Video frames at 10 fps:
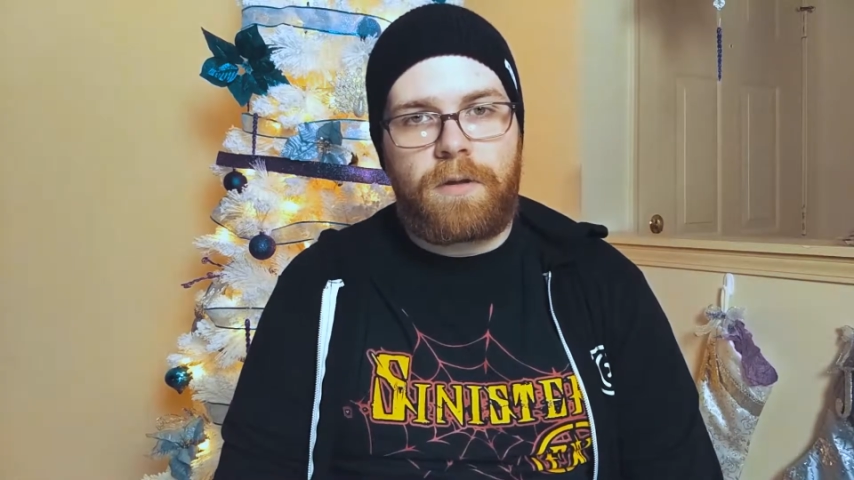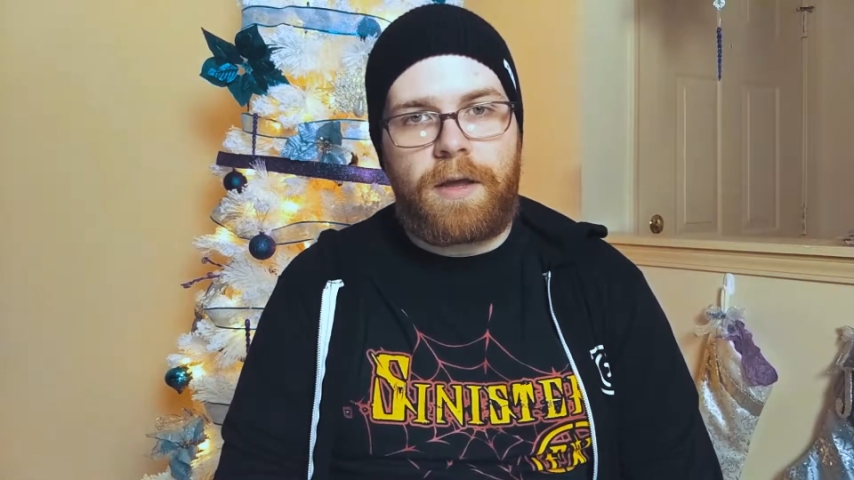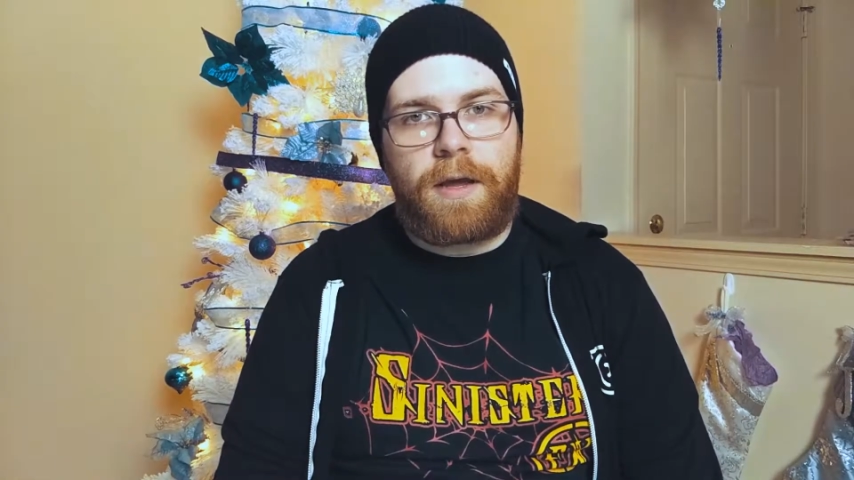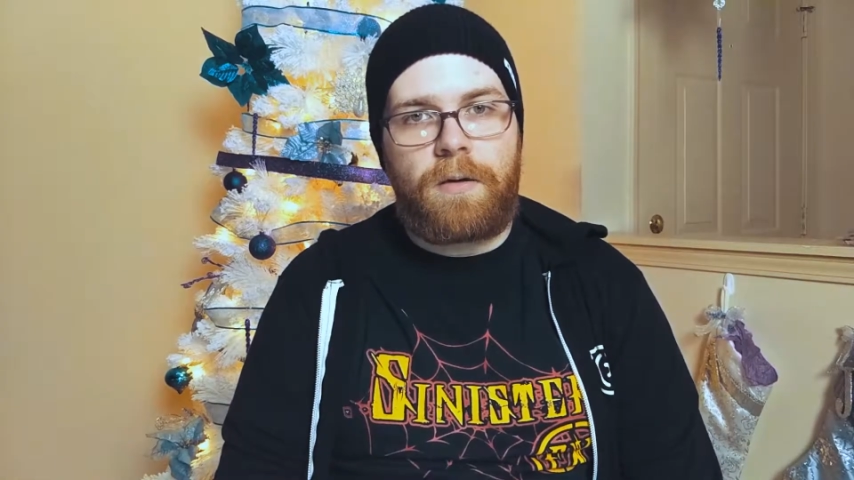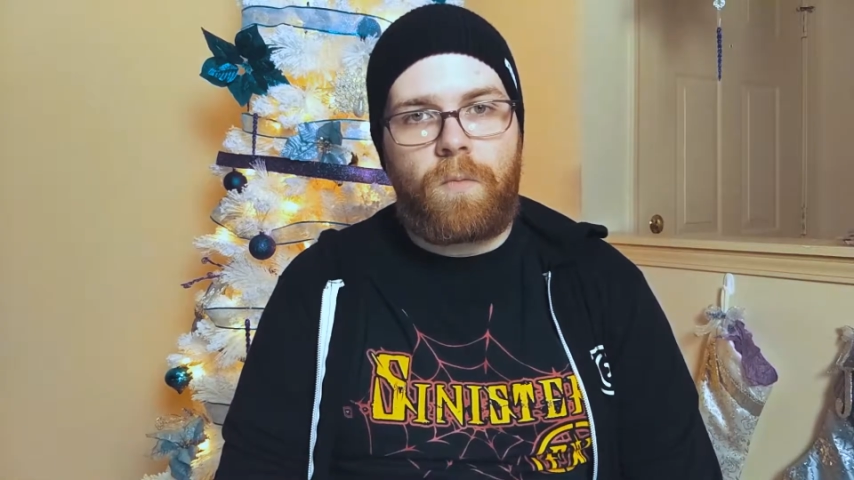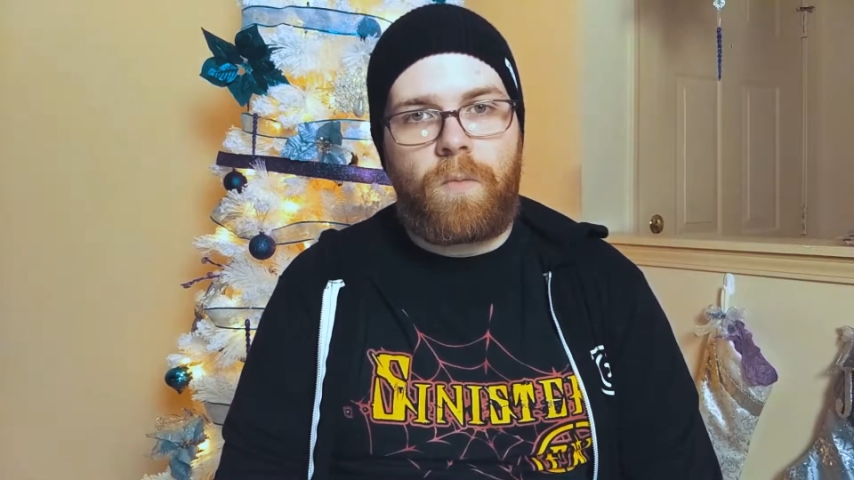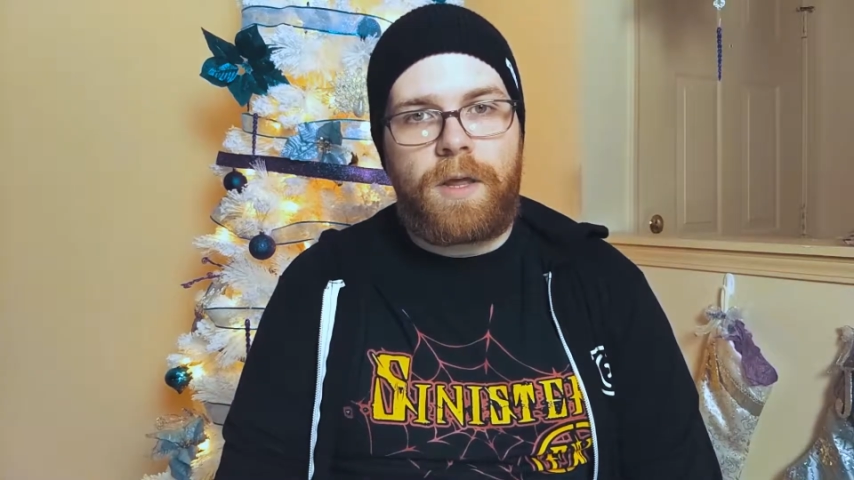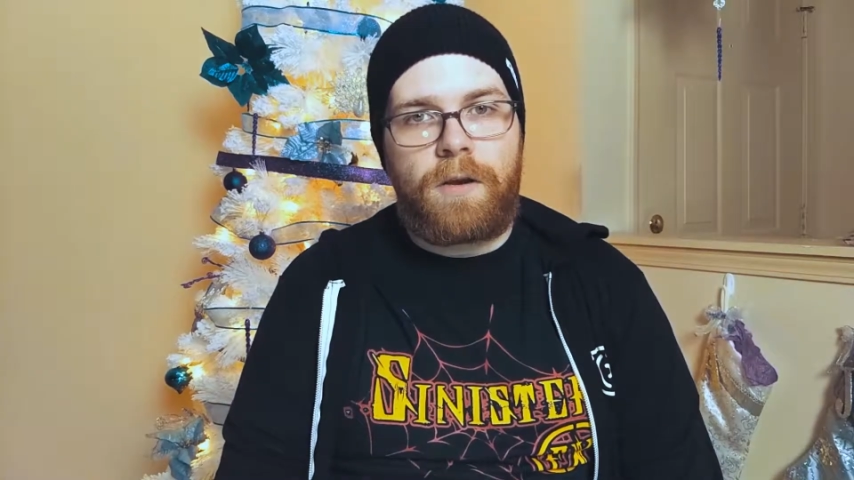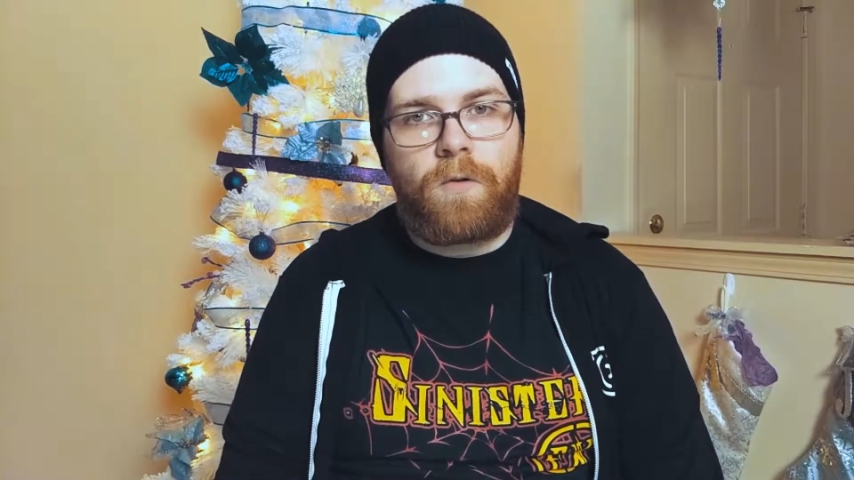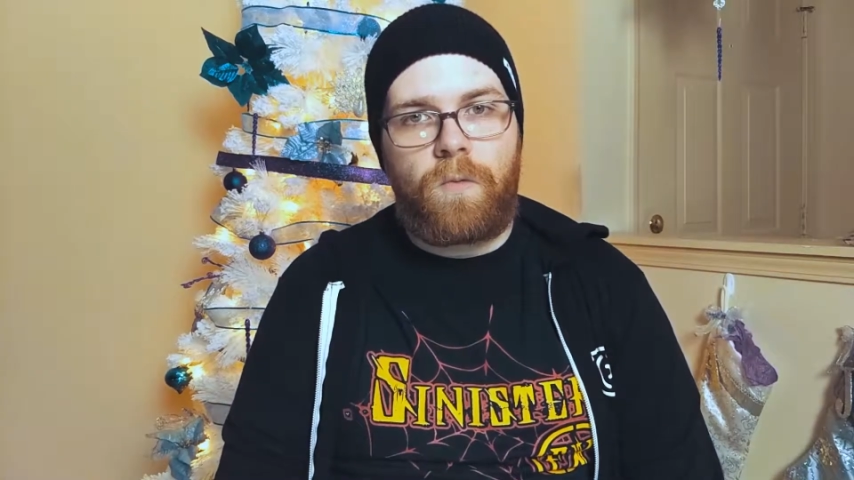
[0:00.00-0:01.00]
like
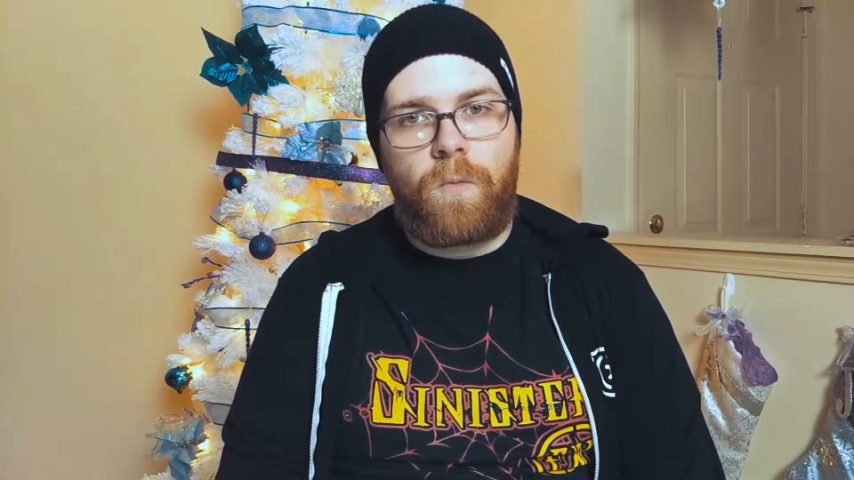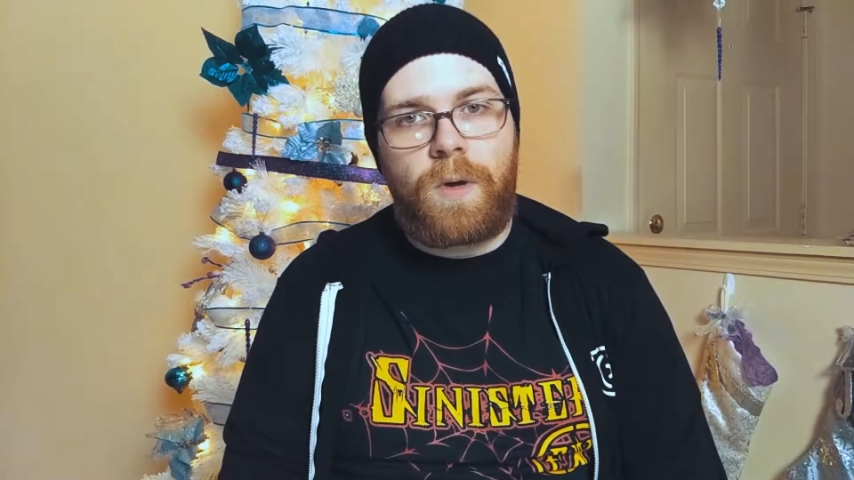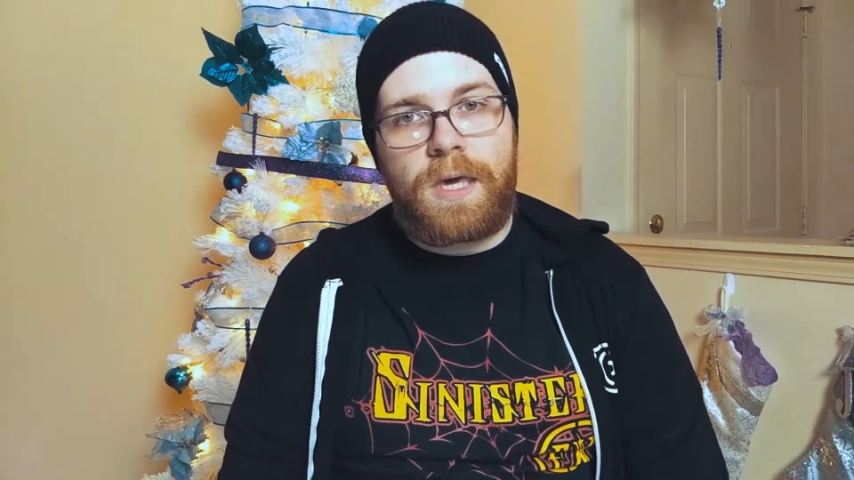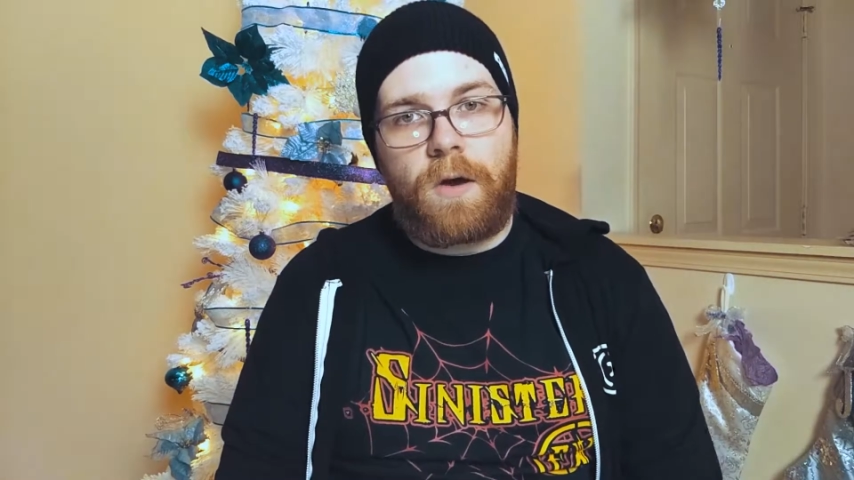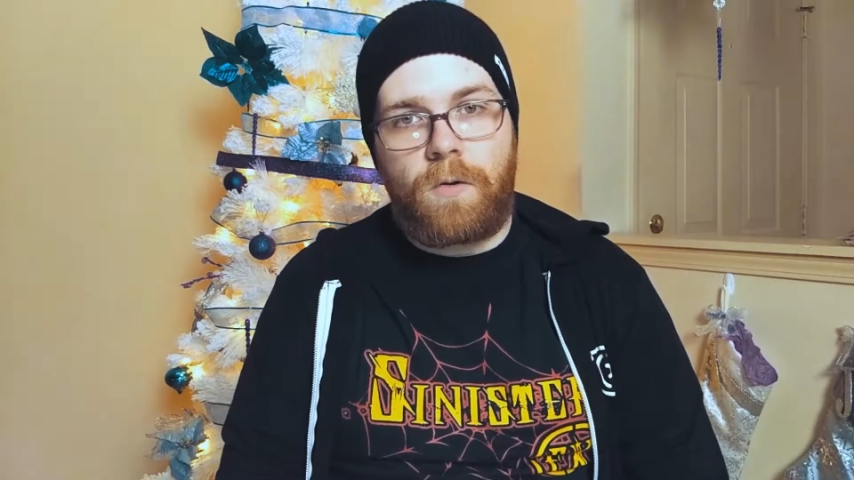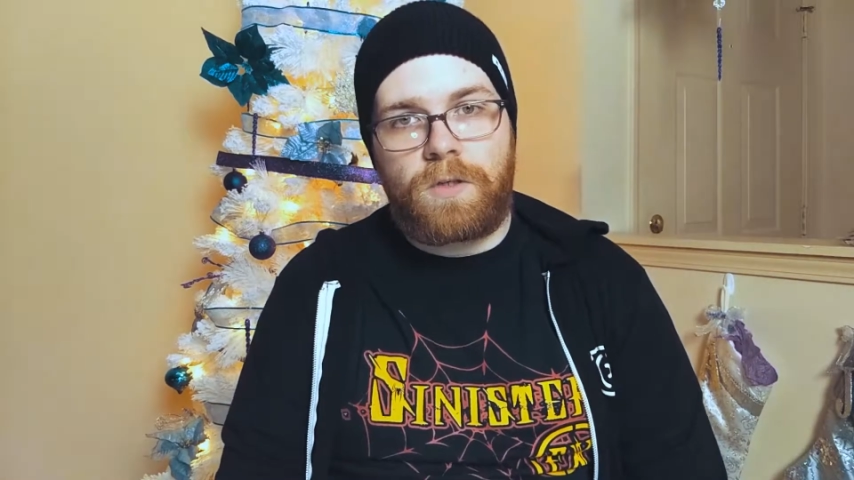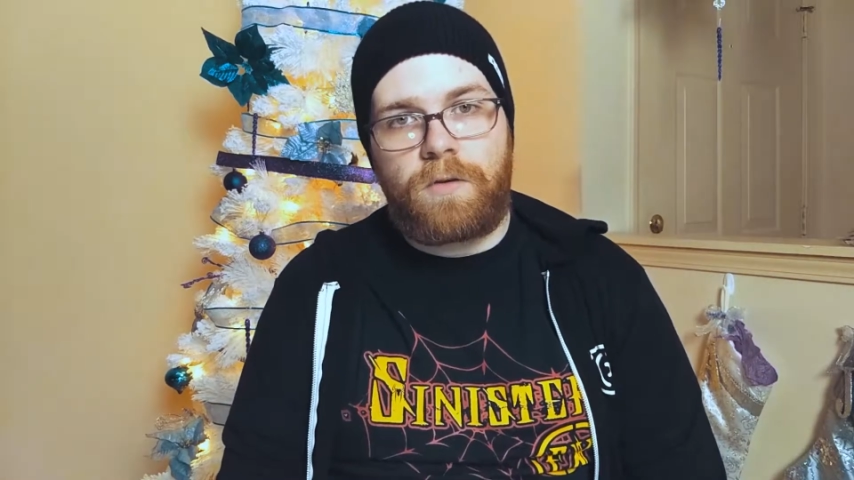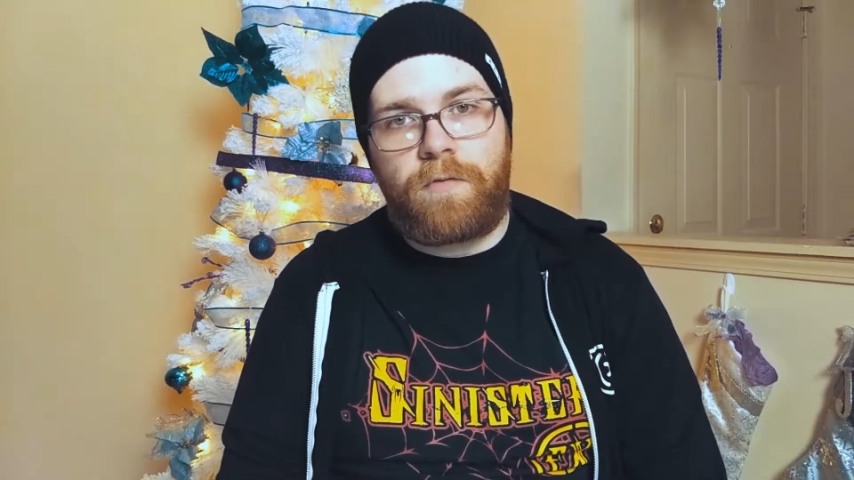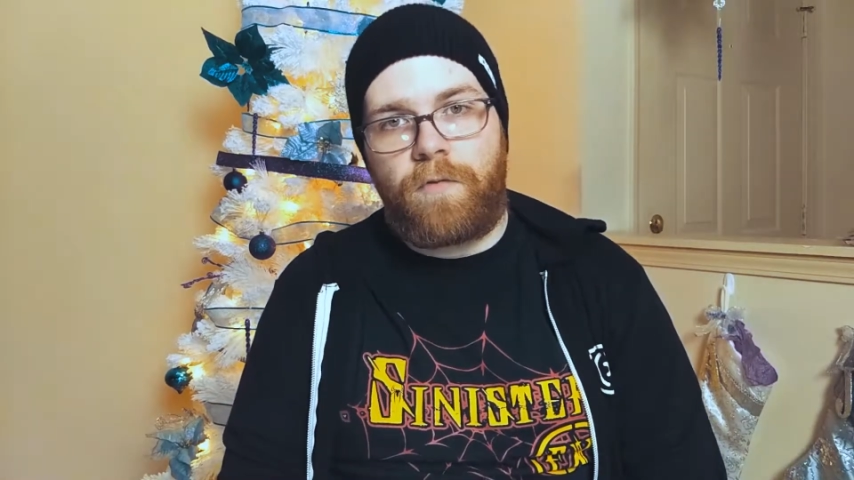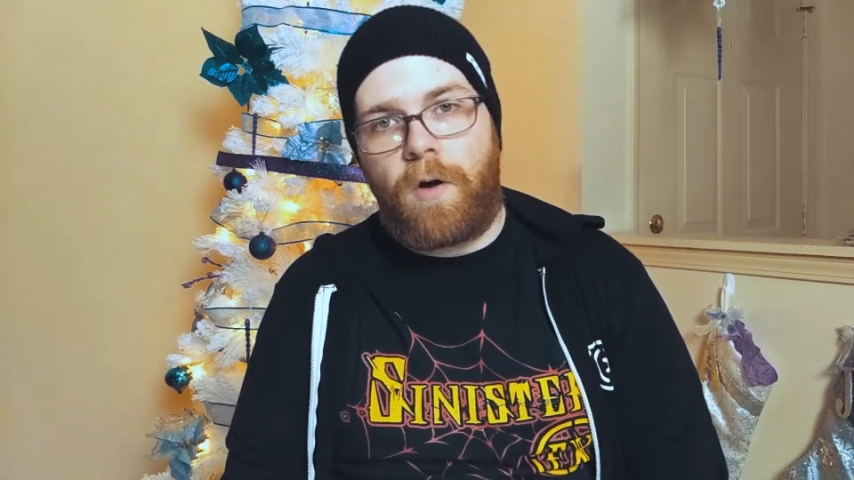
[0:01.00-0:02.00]
when do we go
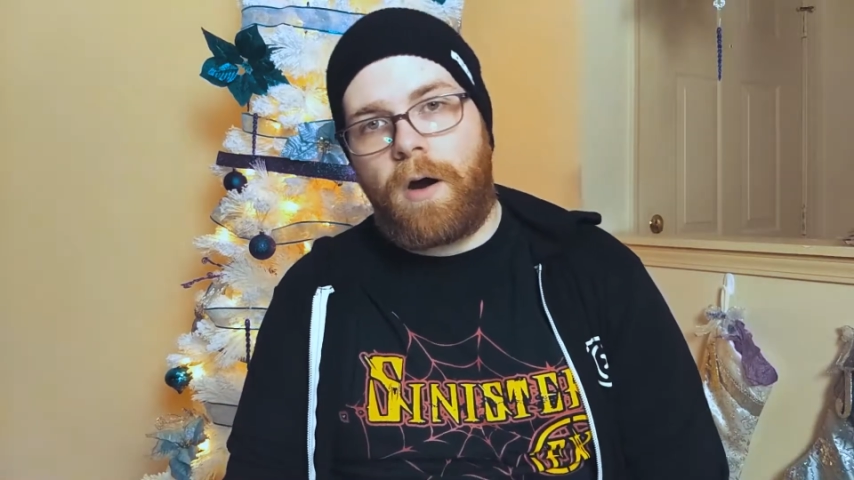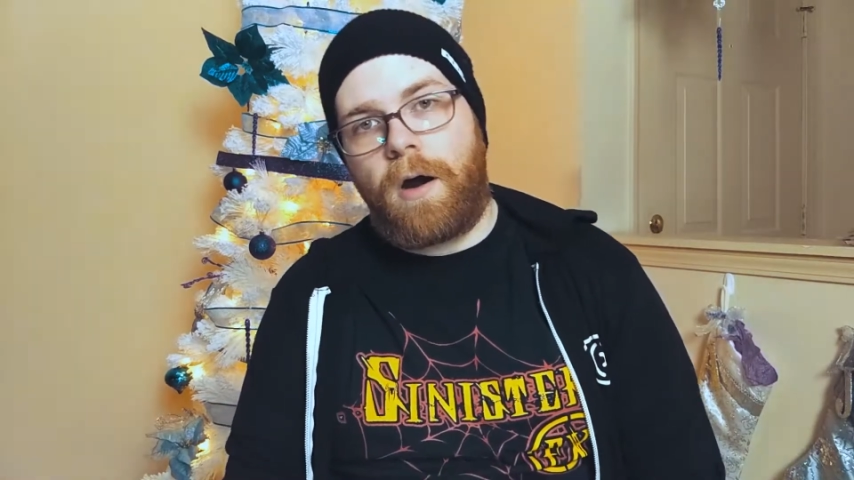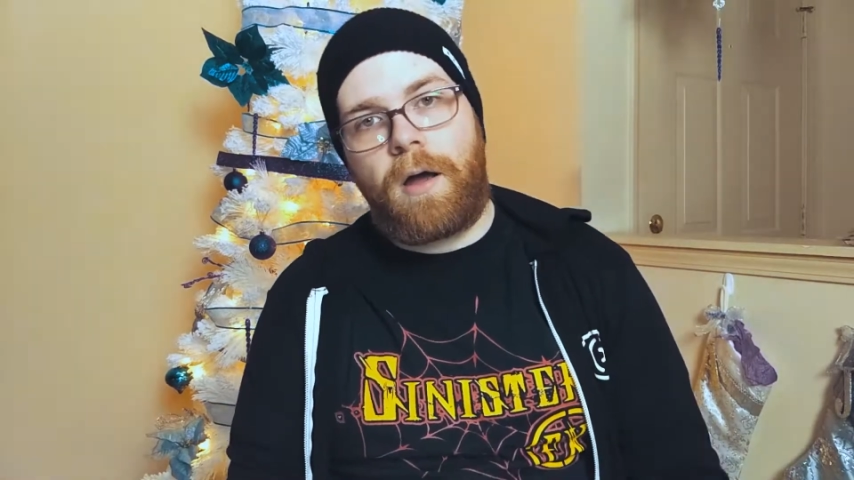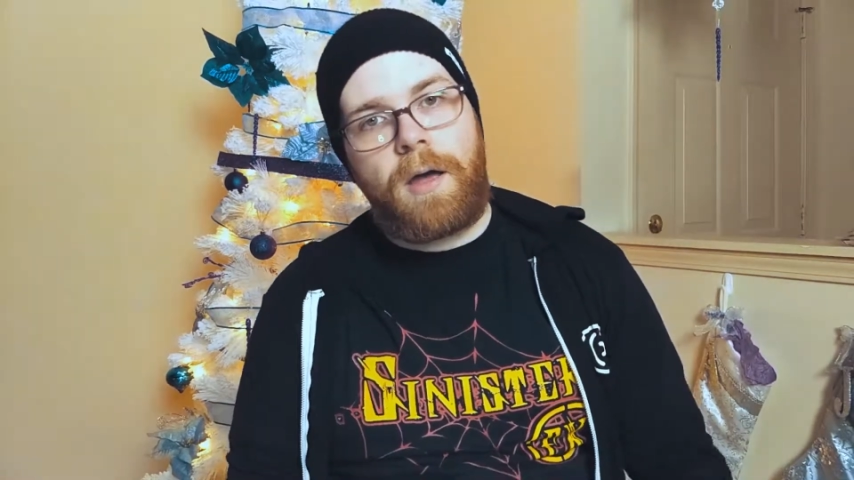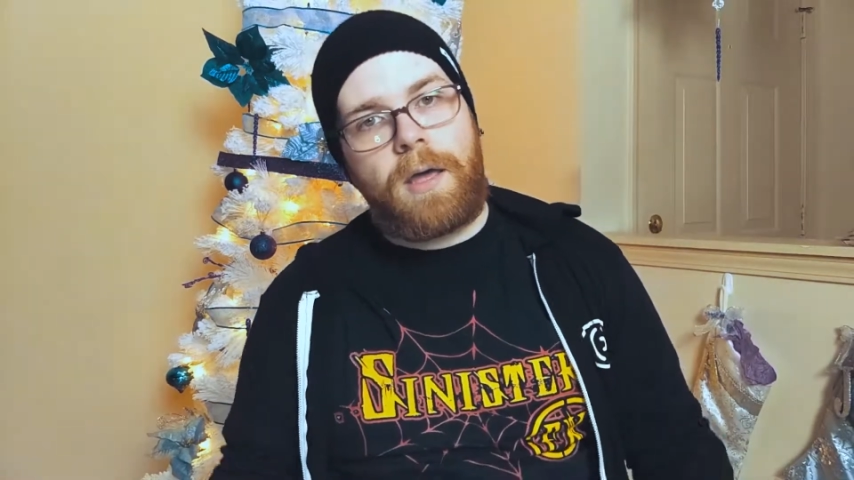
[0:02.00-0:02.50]
too far